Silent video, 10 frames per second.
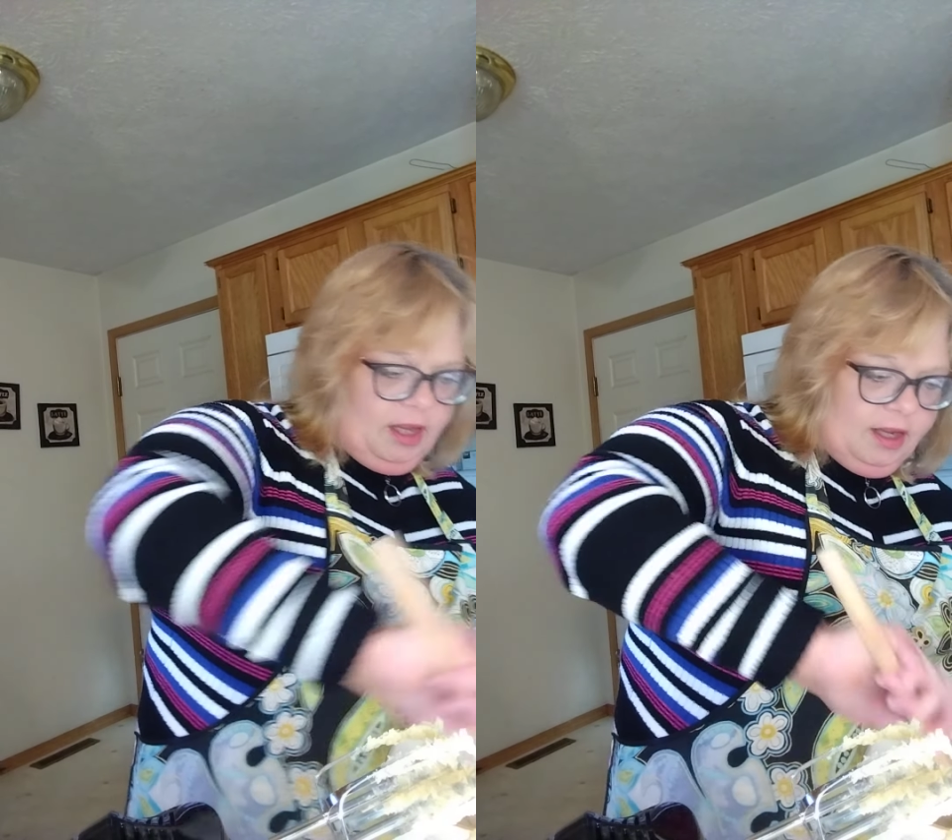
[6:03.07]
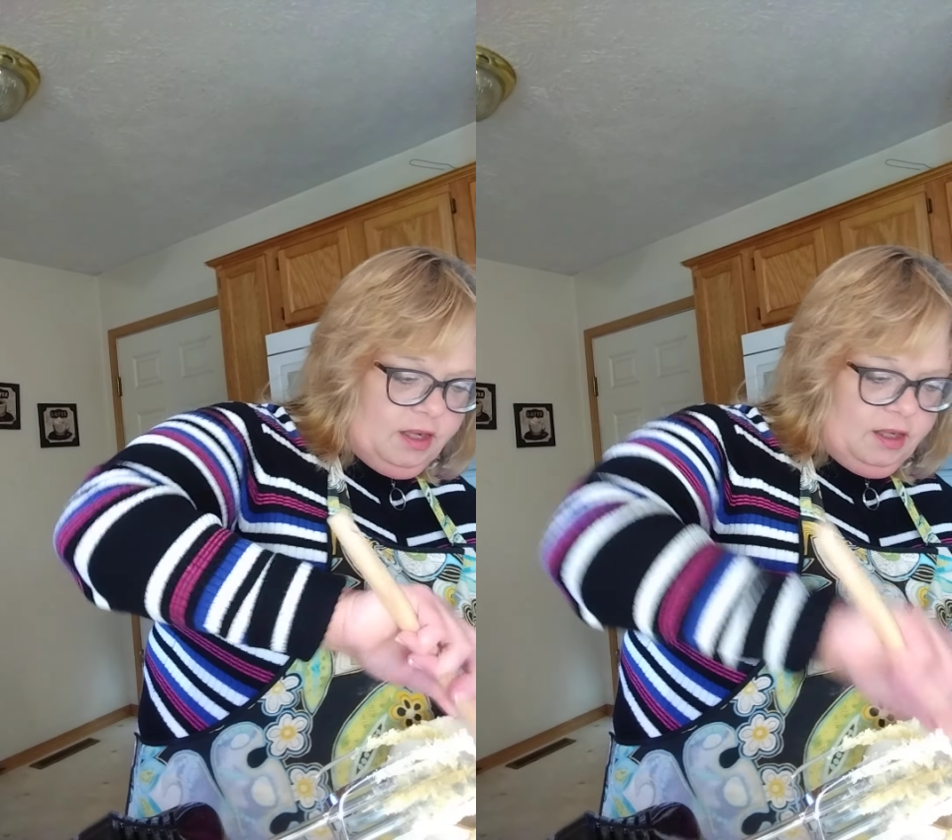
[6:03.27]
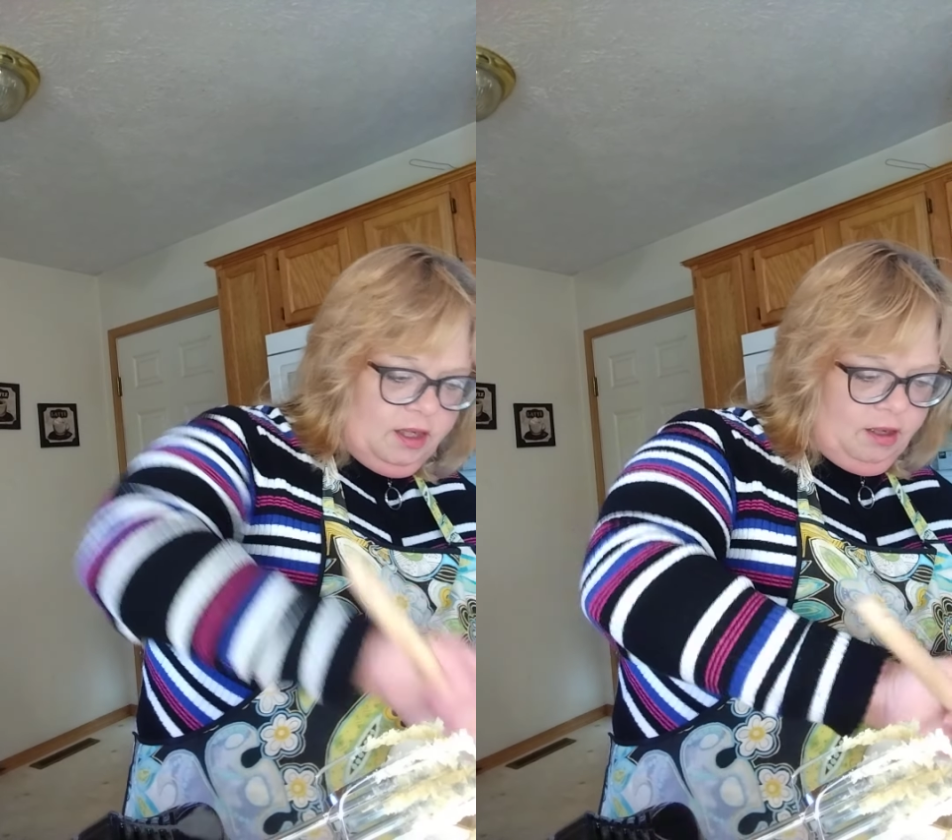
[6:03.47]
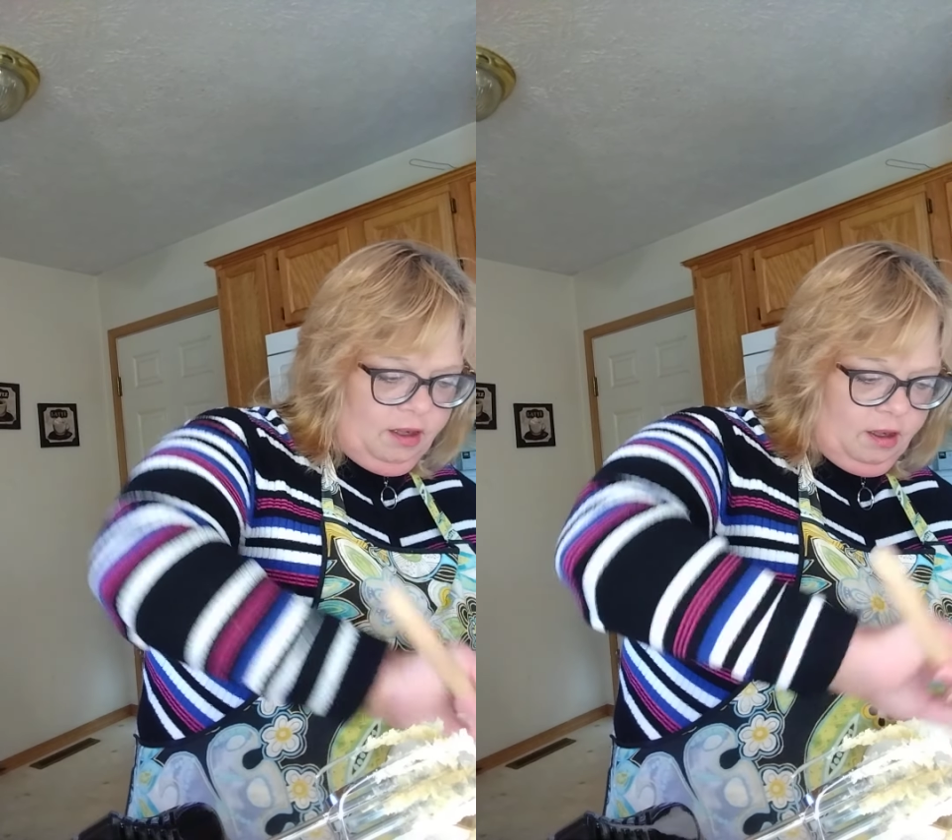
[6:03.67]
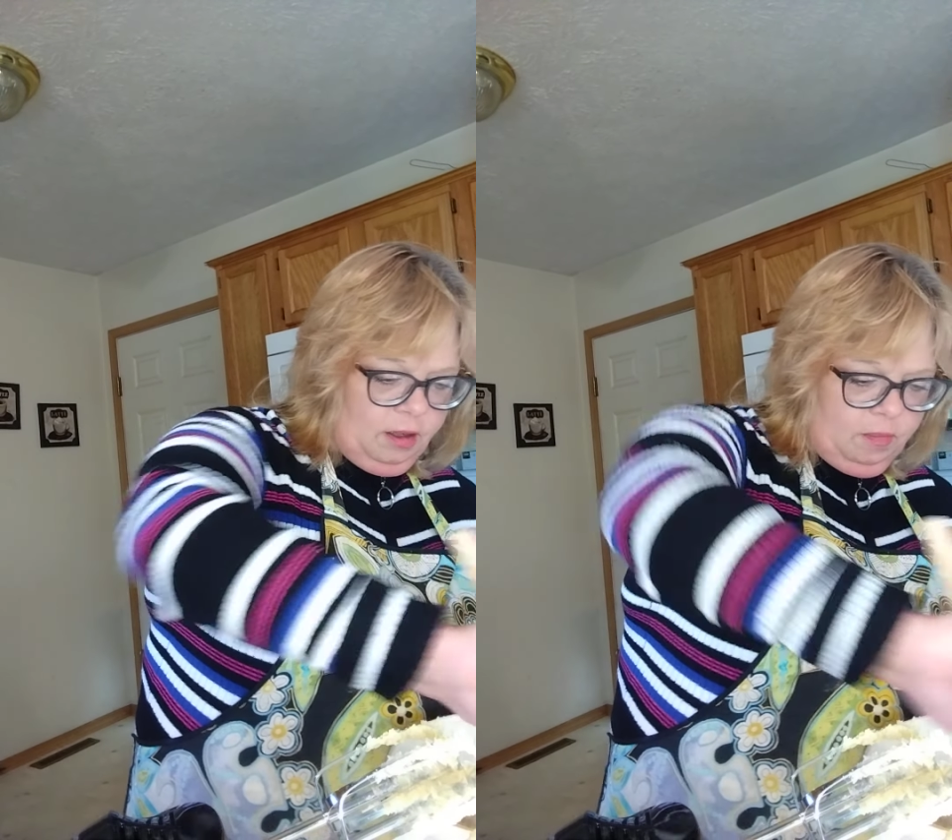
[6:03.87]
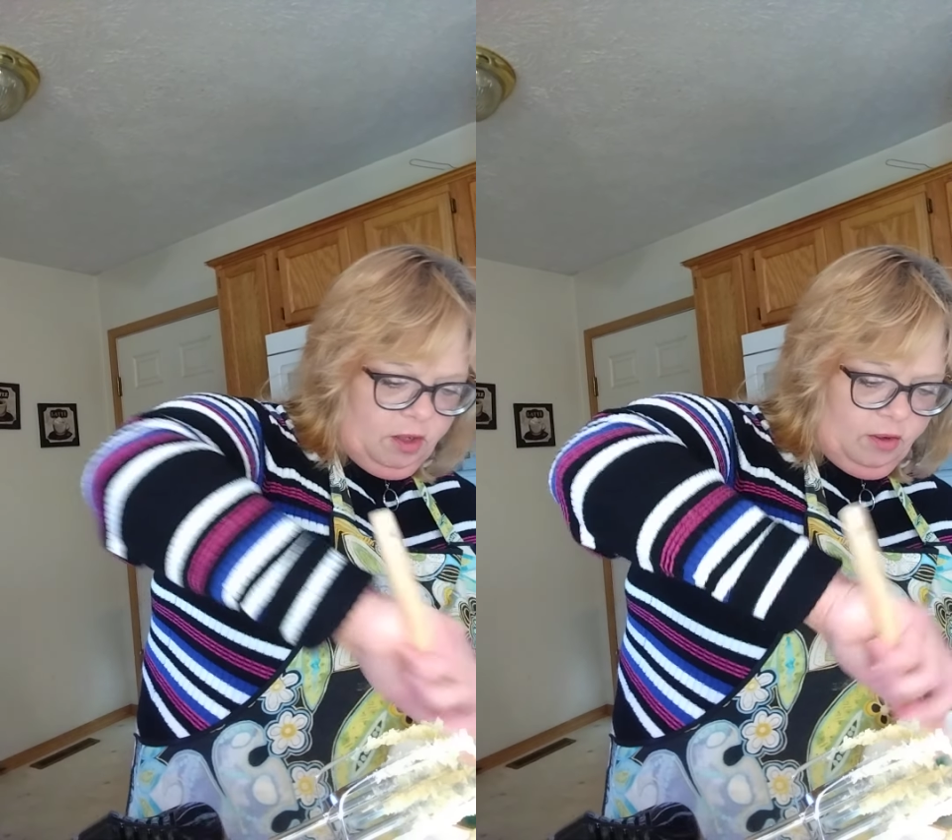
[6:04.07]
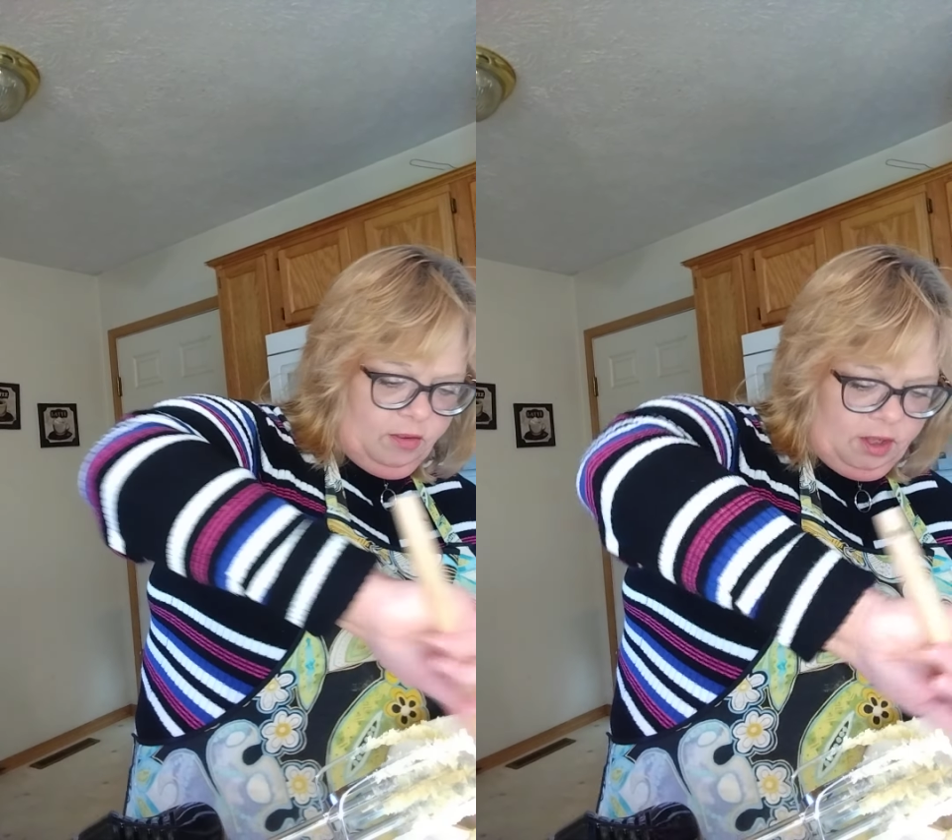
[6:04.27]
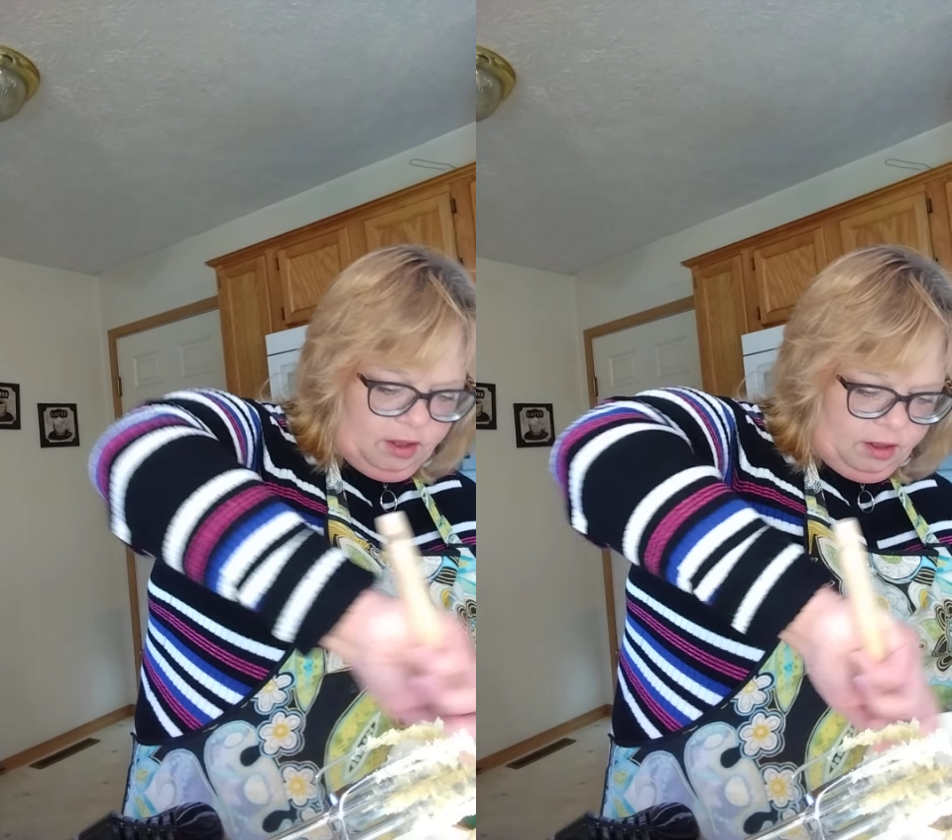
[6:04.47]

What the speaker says: And I'm known